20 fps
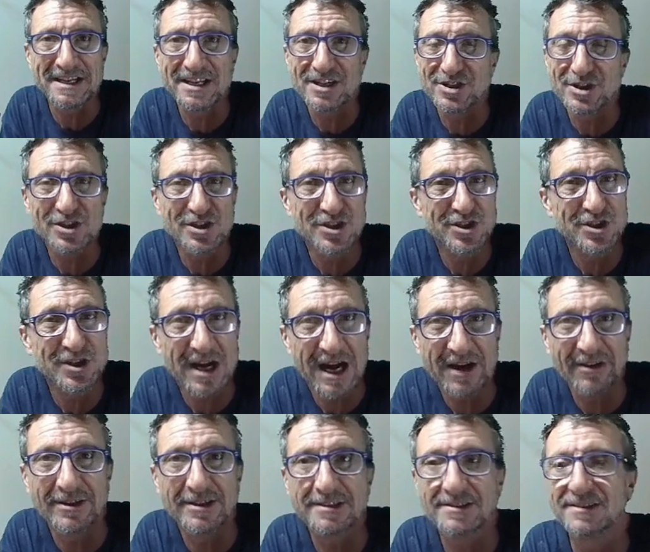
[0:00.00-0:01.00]
and just
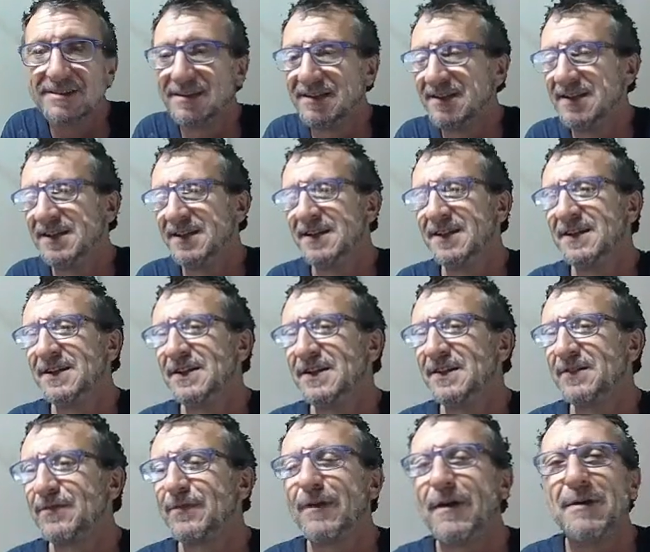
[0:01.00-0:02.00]
chow it.
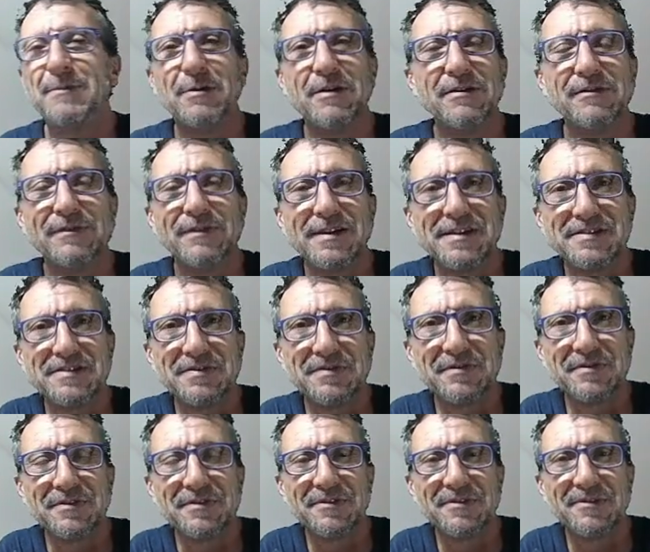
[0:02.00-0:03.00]
Far more
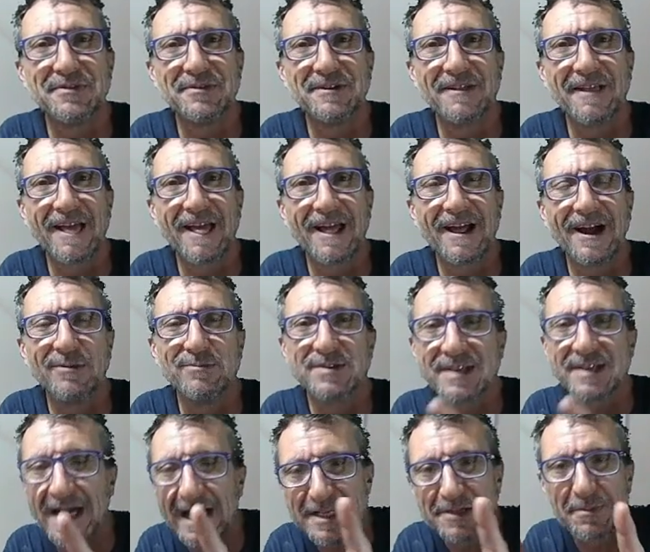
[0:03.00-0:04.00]
effective
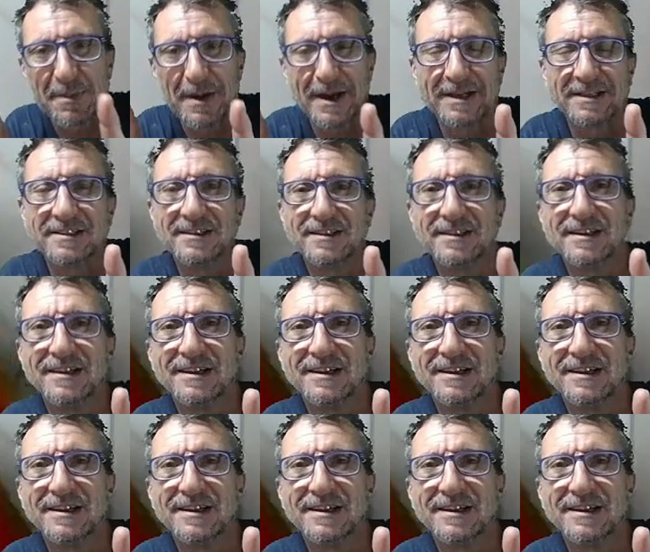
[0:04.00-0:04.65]
size bait